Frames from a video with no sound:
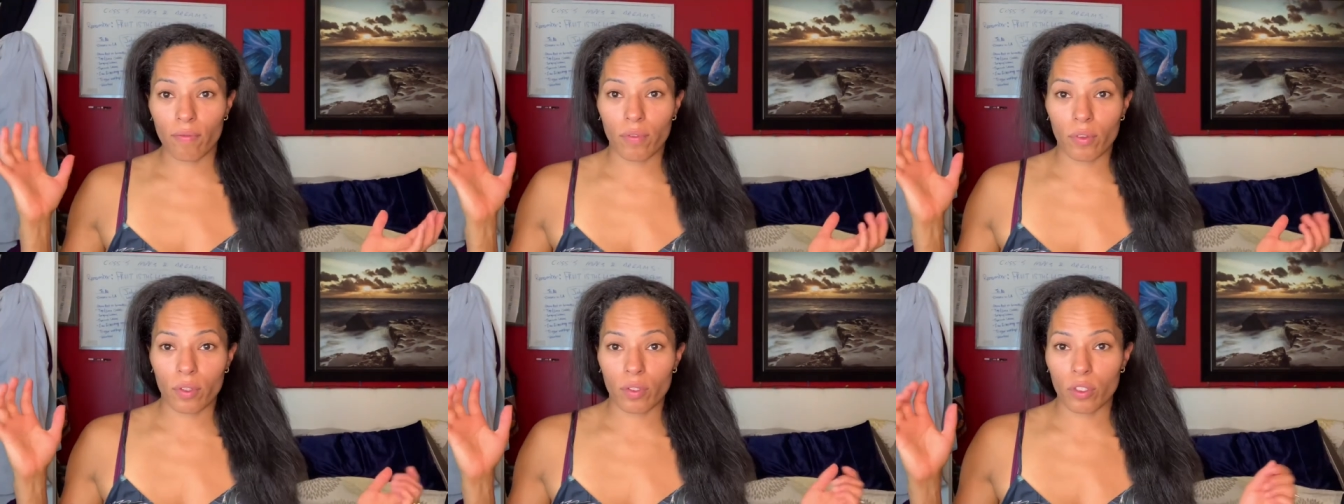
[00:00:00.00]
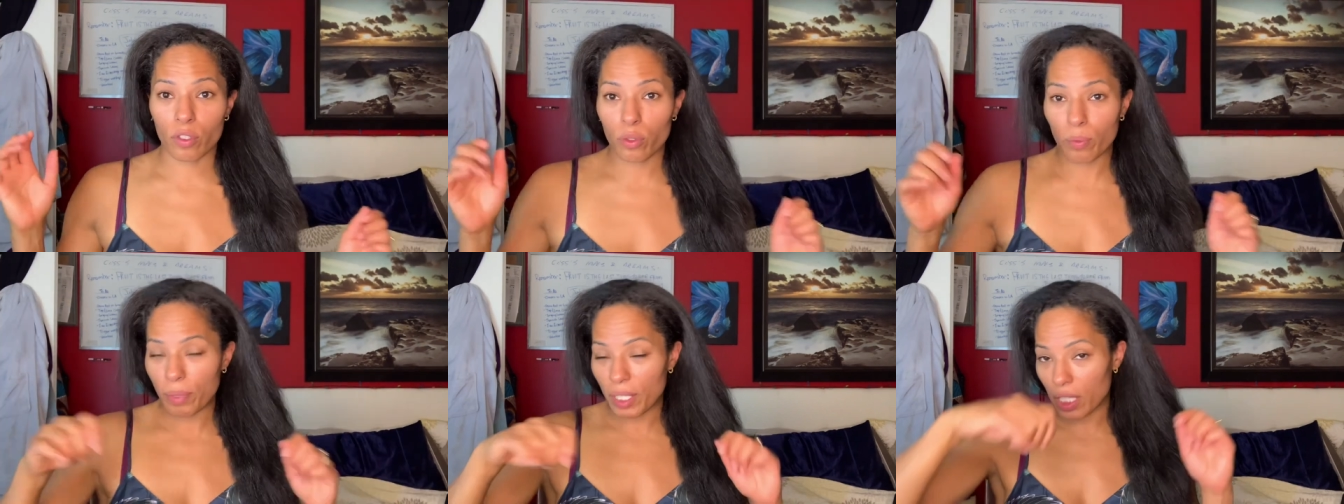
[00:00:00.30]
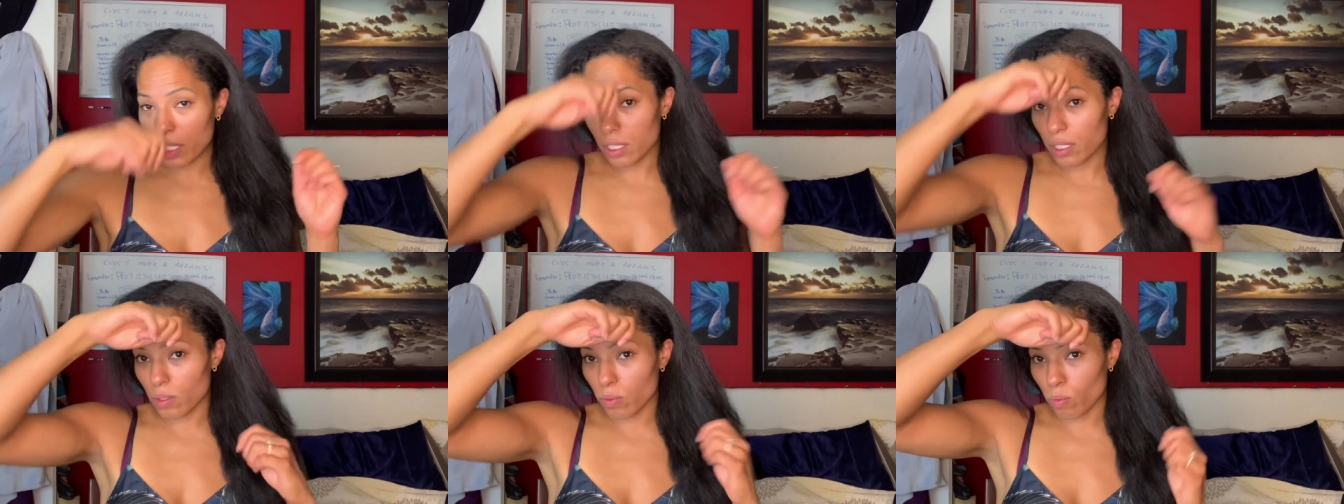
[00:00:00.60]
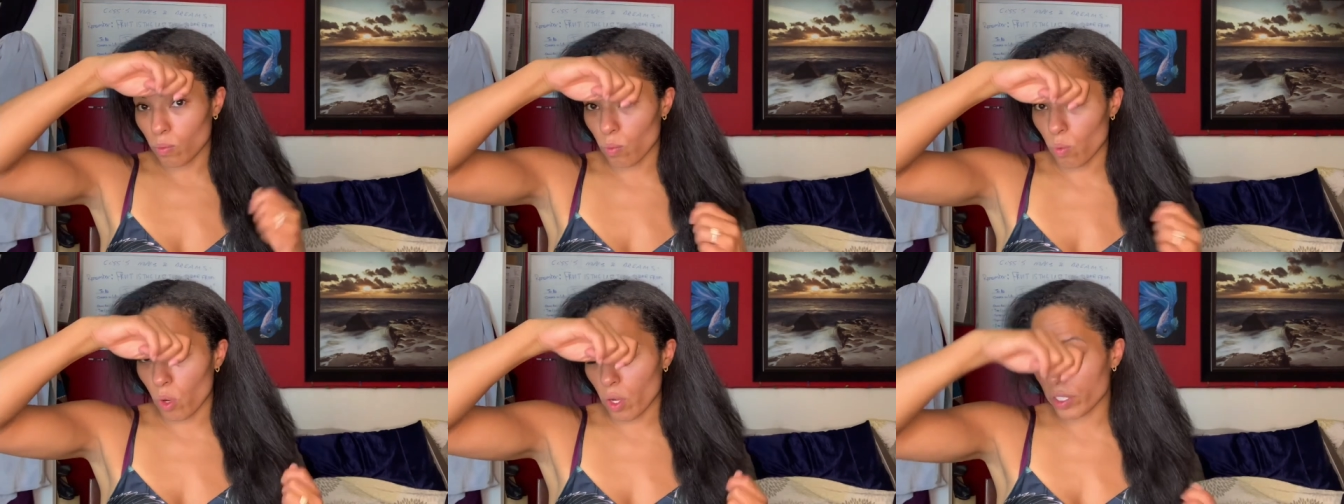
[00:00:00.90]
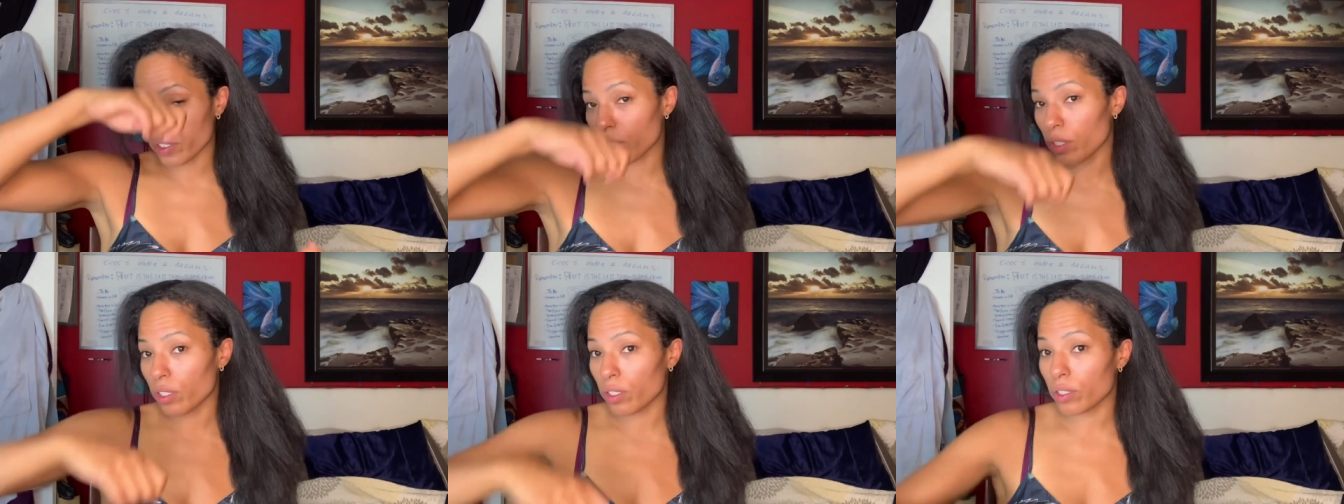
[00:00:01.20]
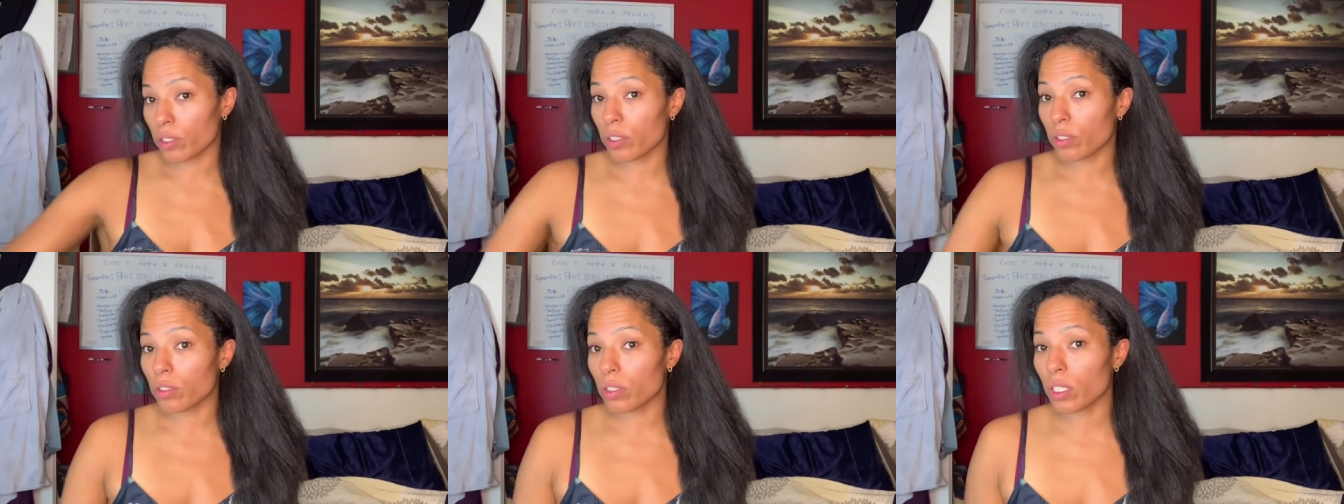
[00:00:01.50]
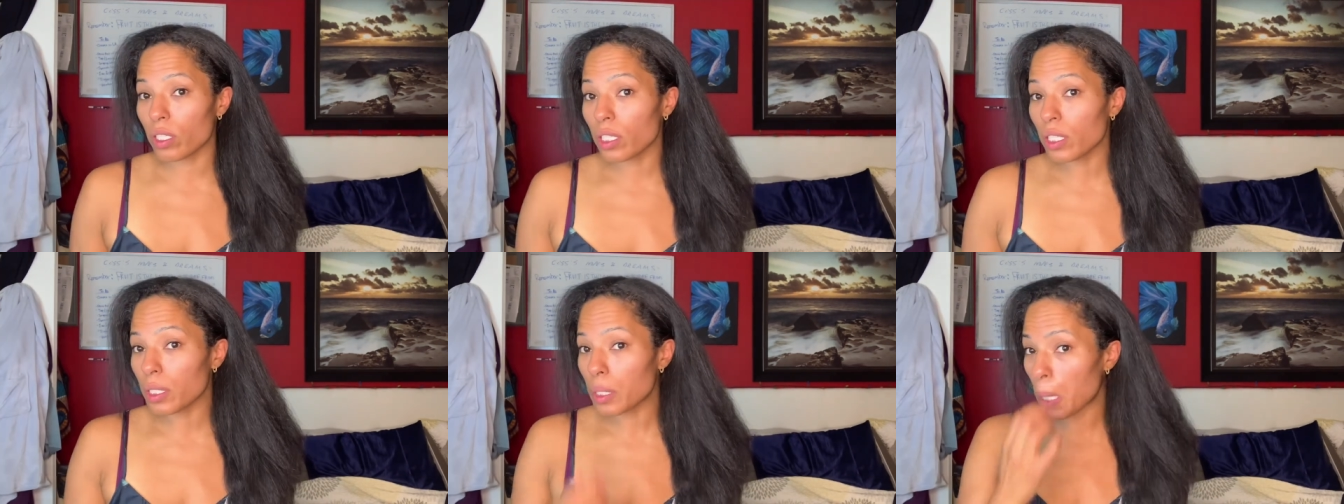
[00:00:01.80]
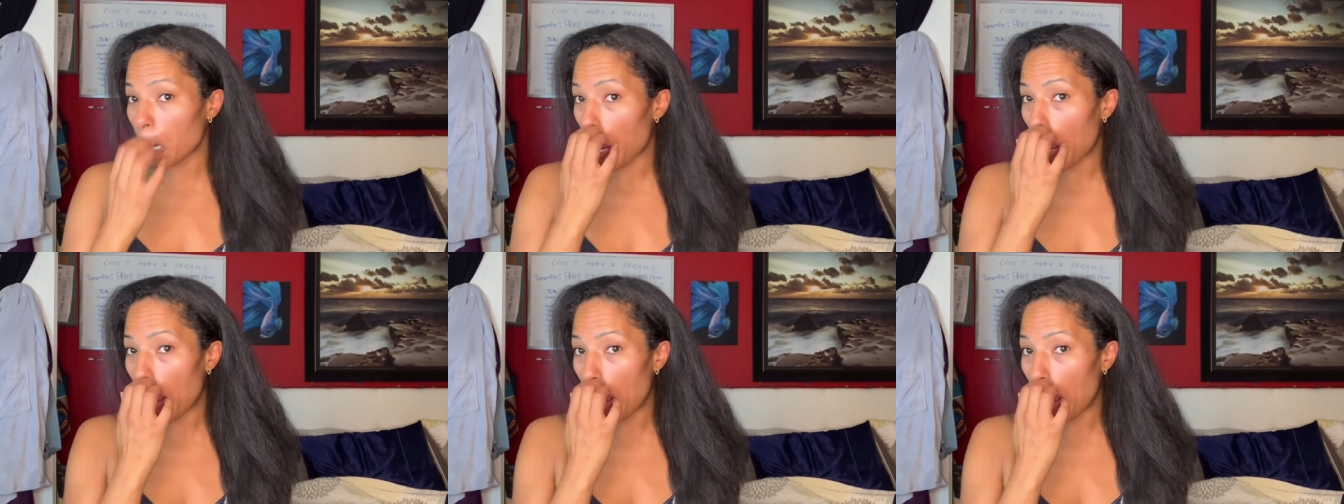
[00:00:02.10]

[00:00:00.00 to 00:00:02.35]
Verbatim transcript: voluminous wand curler look.